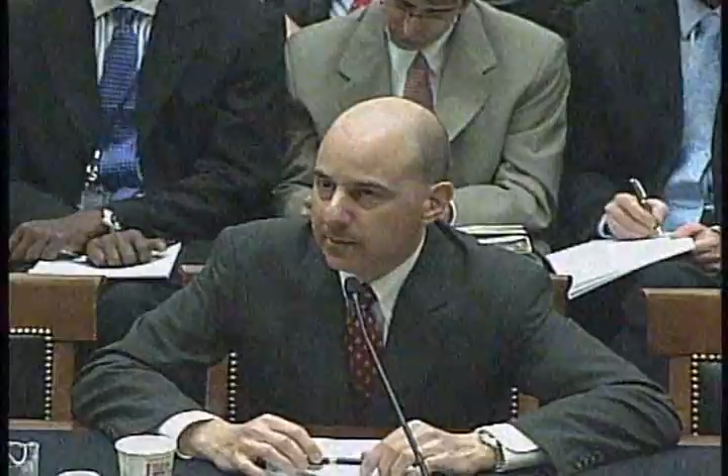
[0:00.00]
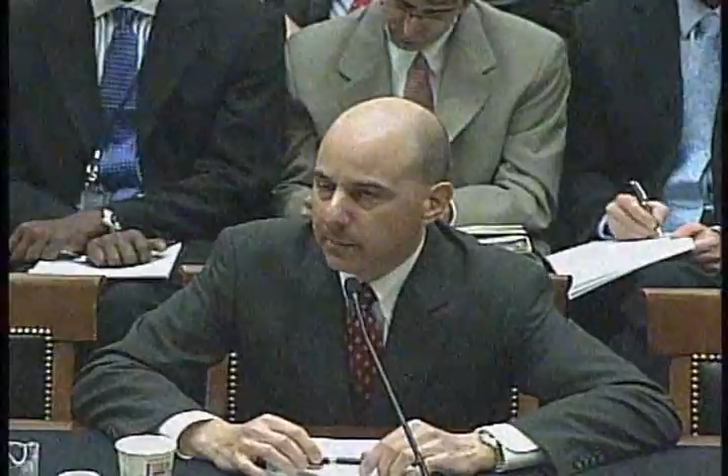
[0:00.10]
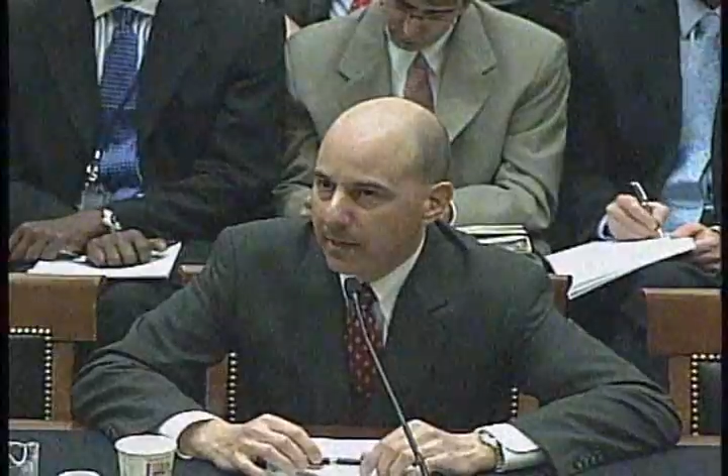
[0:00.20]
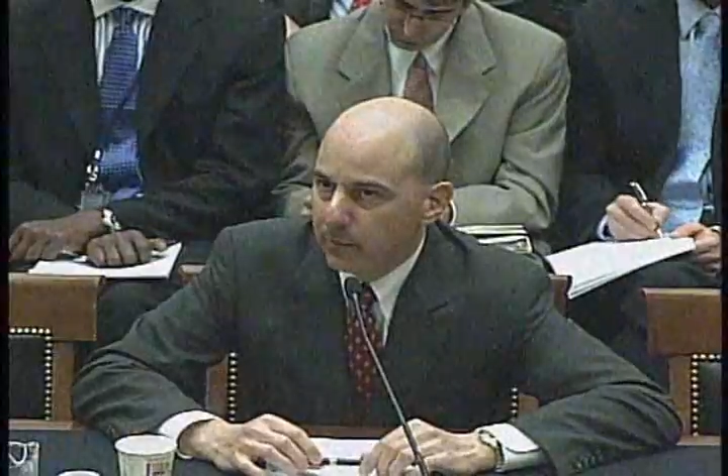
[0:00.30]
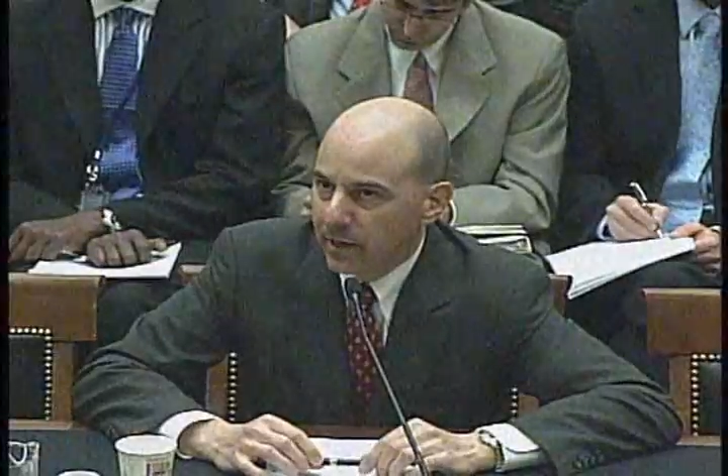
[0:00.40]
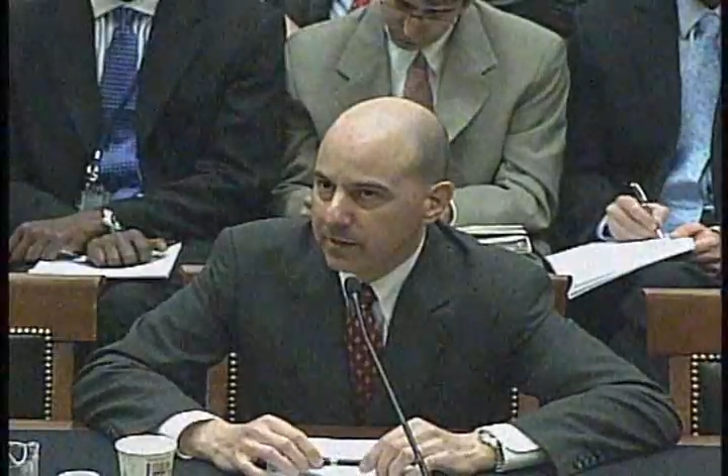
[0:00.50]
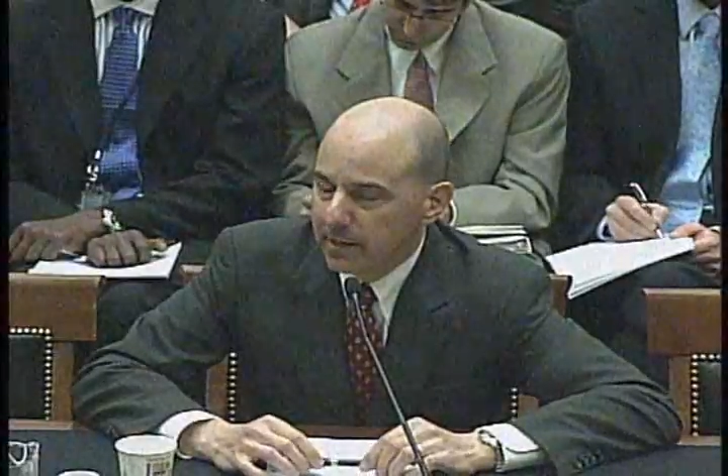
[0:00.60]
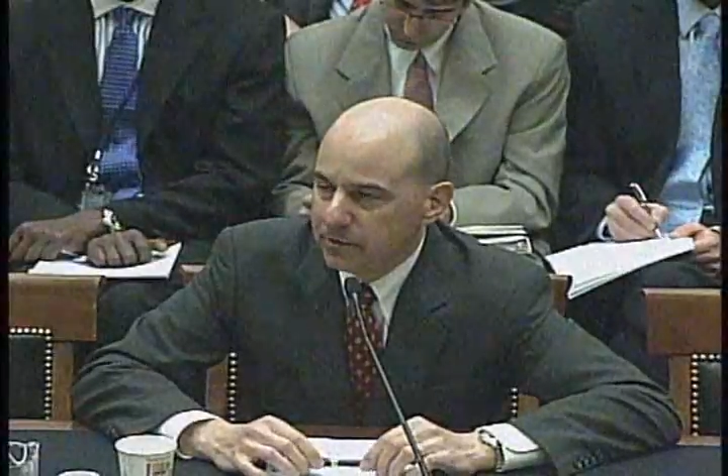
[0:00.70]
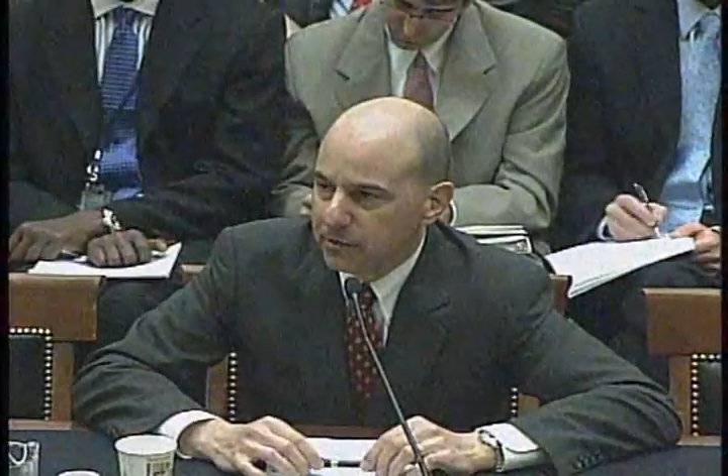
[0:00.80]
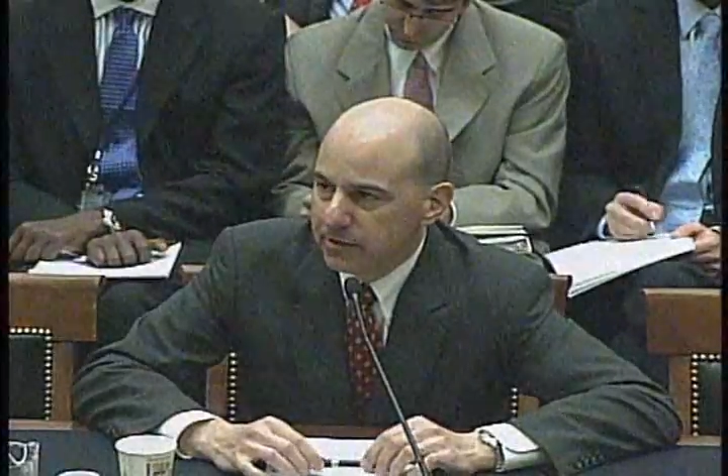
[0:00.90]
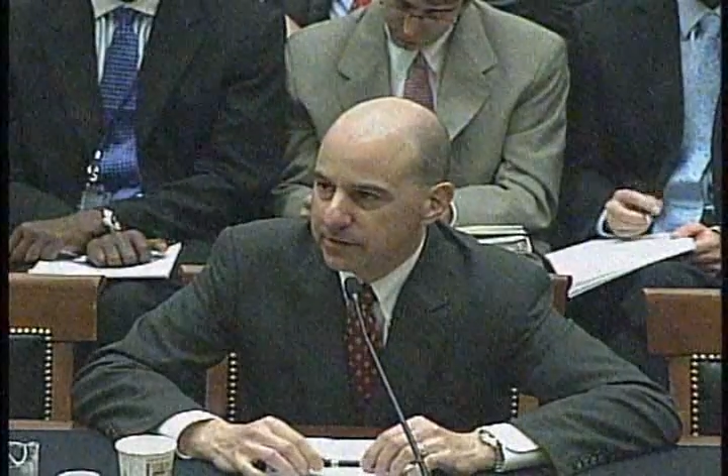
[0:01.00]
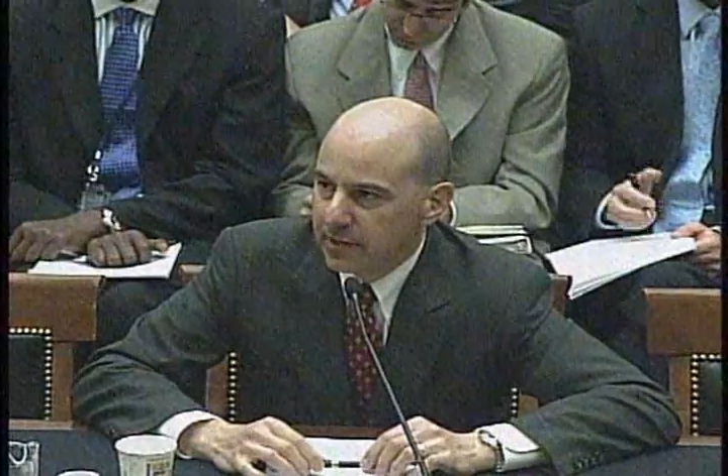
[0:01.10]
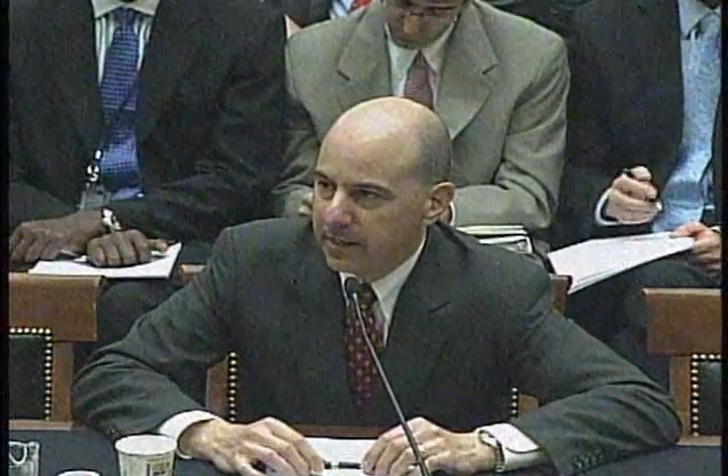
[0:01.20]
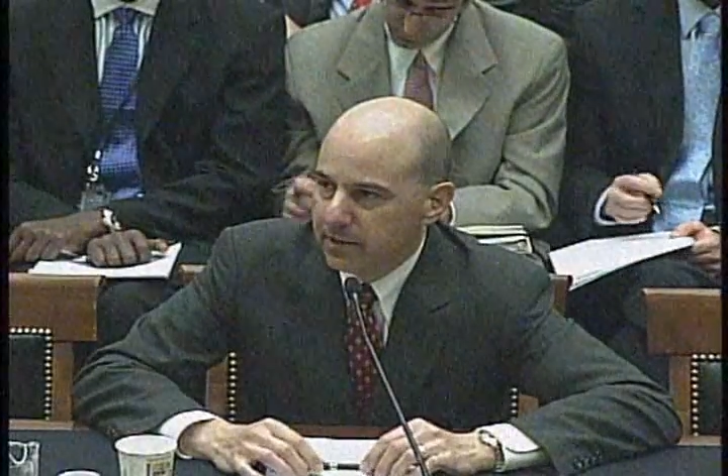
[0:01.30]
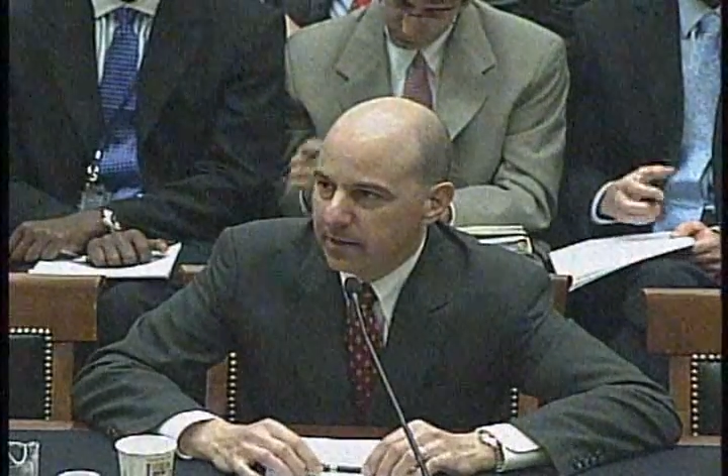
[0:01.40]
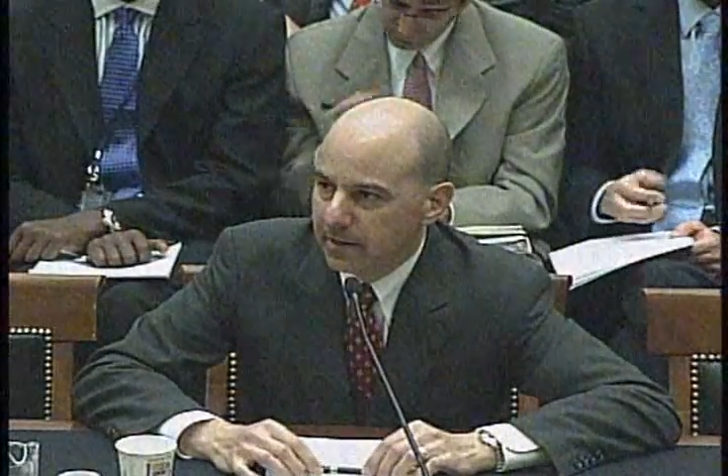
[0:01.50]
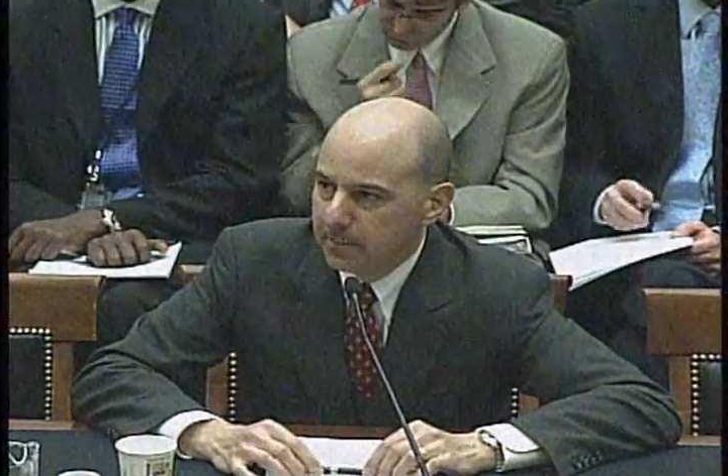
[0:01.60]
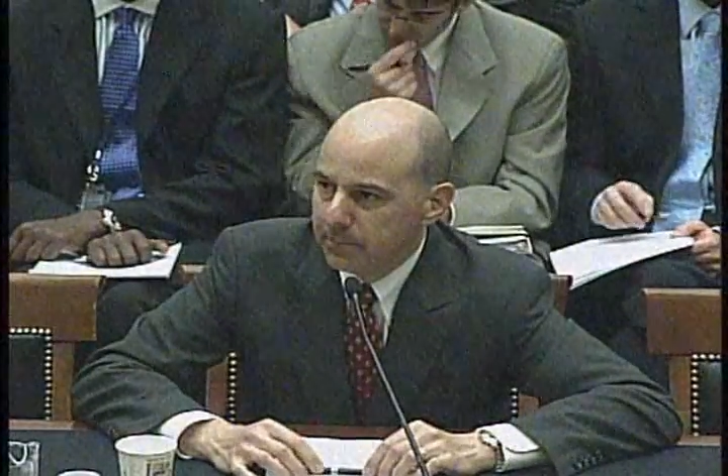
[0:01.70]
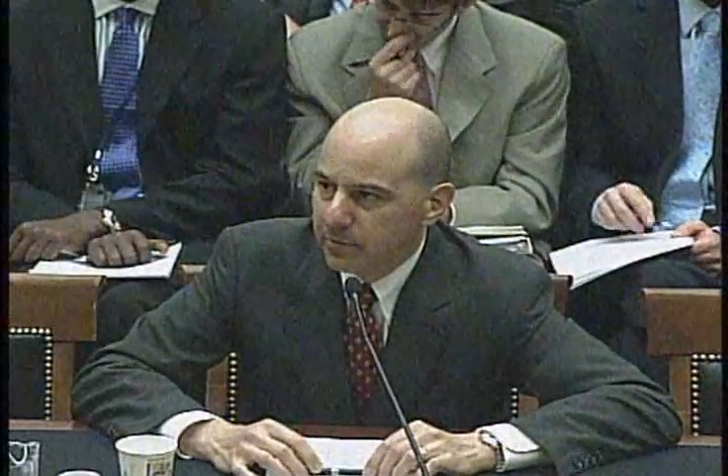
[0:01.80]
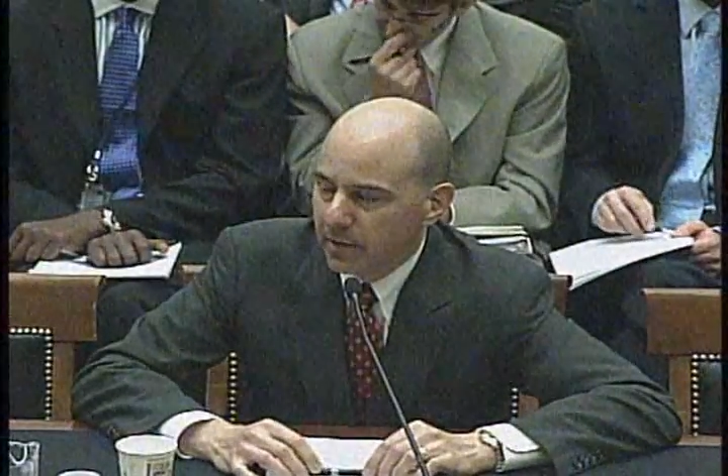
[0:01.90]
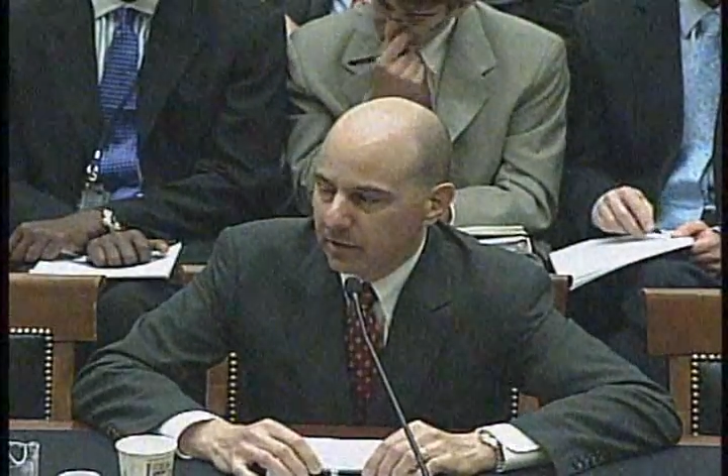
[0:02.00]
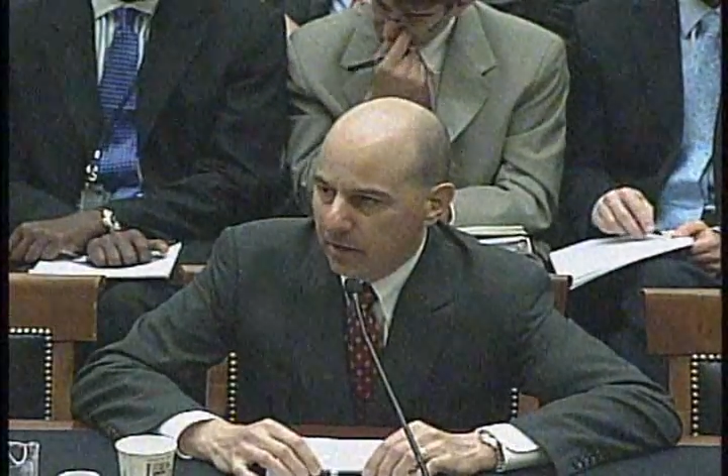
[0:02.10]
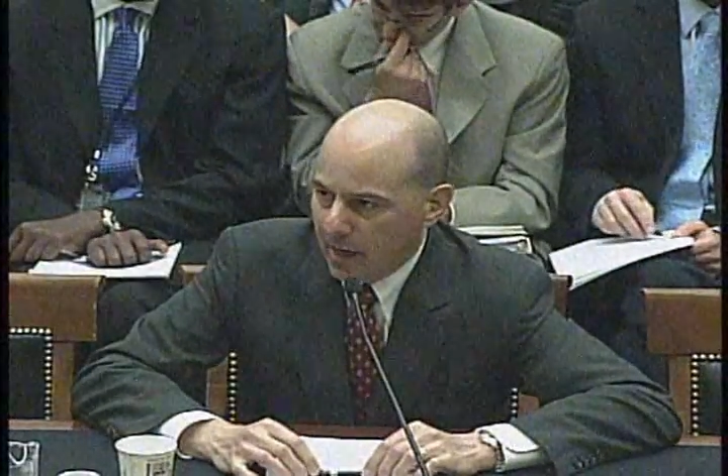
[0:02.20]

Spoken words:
my recollection is that a